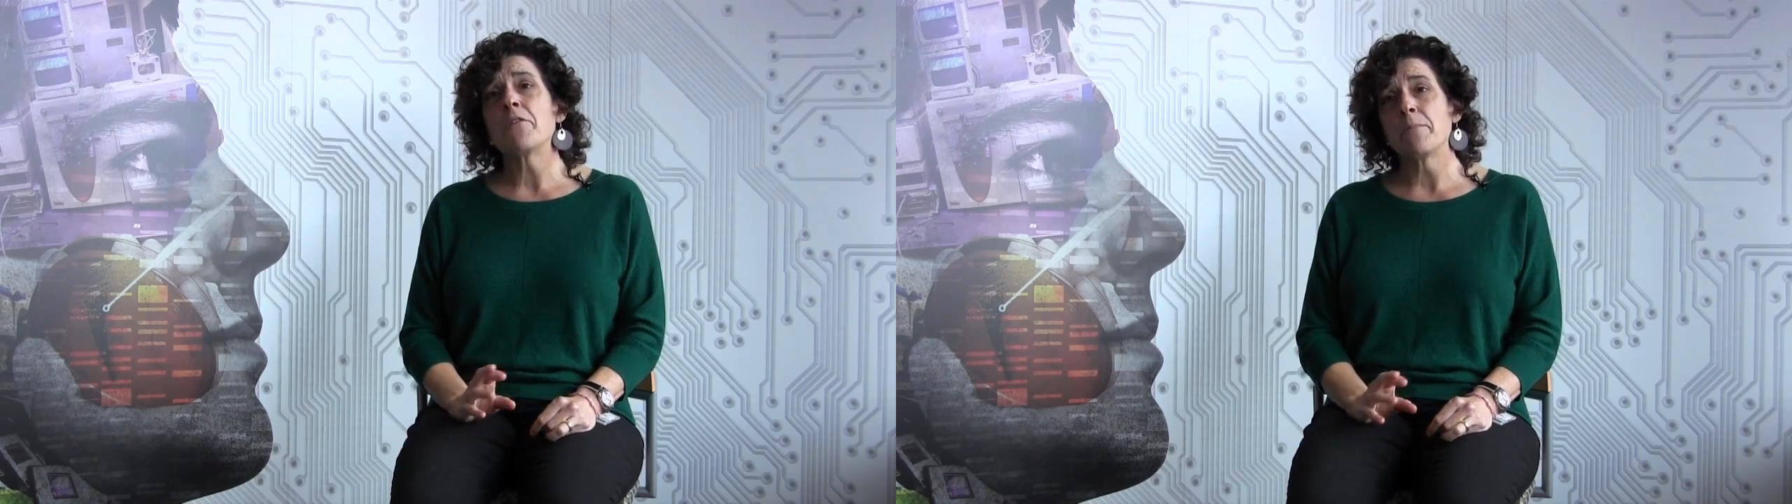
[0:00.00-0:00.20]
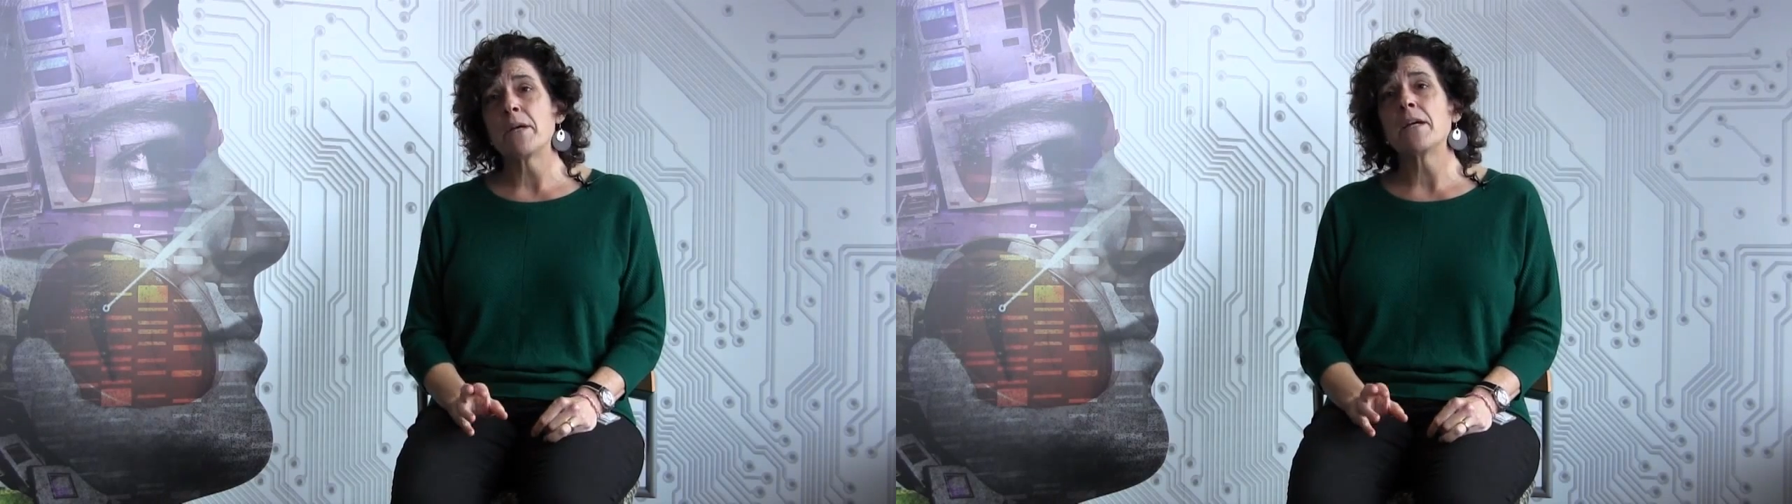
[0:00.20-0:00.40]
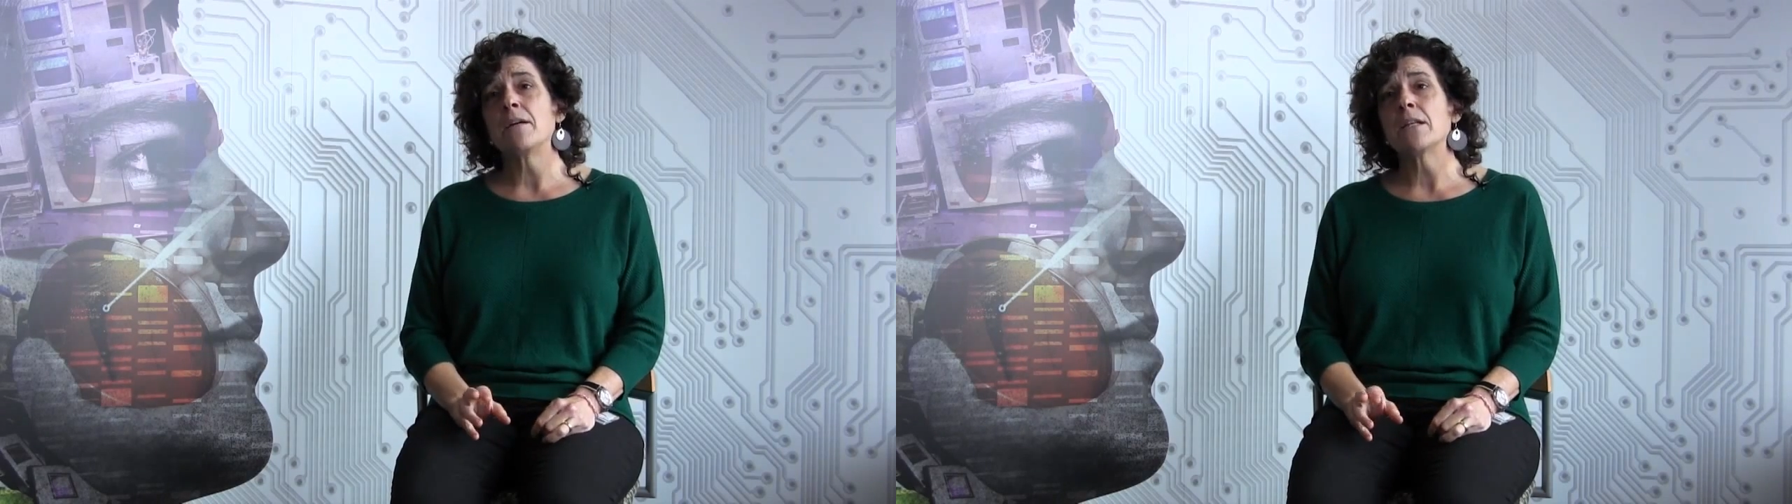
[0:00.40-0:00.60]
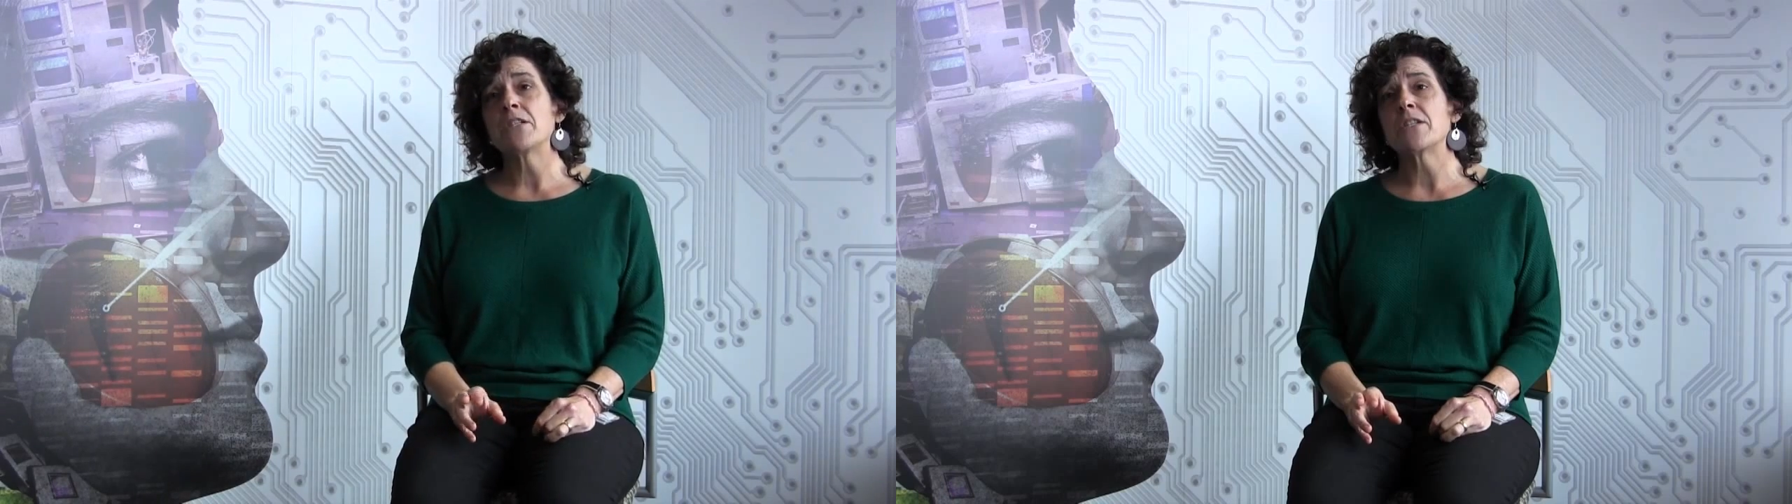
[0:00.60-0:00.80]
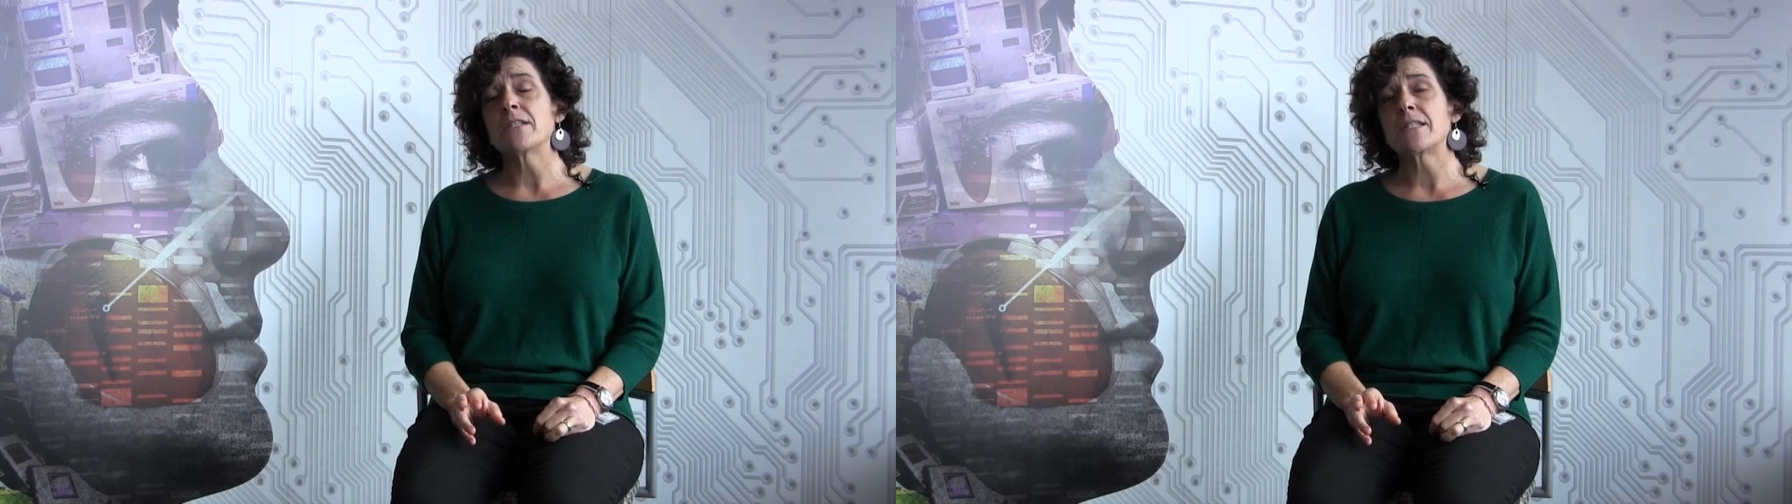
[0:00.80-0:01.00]
that
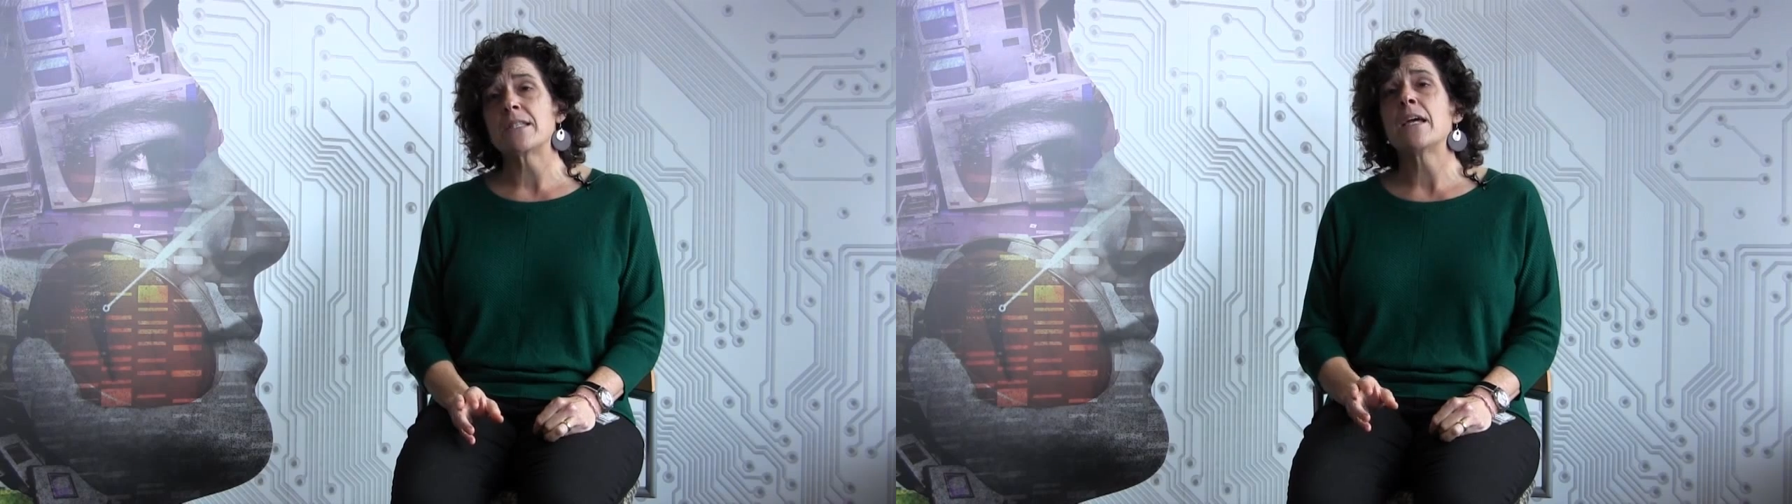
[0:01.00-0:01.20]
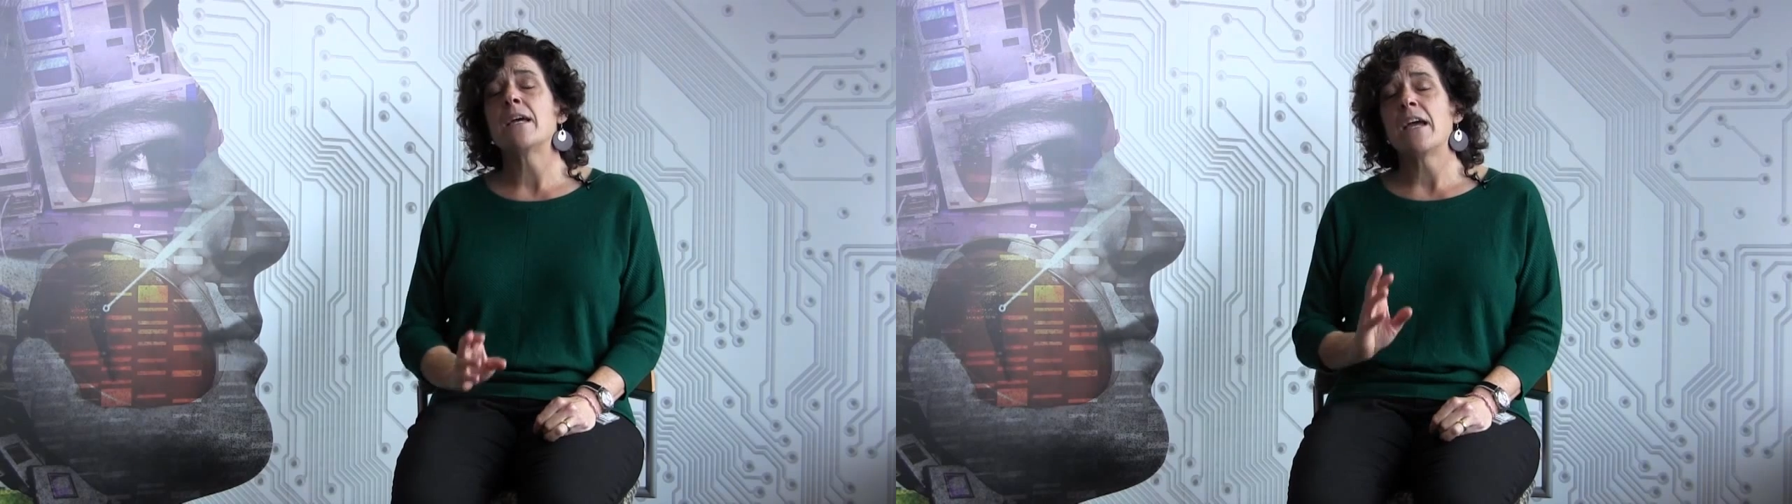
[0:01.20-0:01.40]
biologists